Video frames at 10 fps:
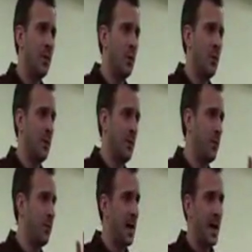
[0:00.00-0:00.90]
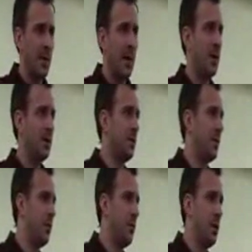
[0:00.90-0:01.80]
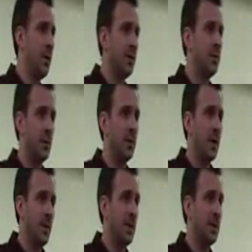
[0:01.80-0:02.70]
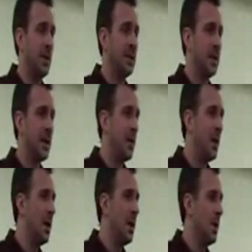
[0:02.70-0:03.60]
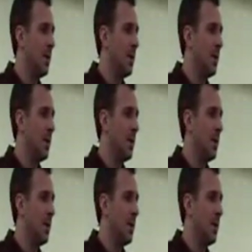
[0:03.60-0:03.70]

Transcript: over and over through nightmares or through, this. We'll talk about this next time.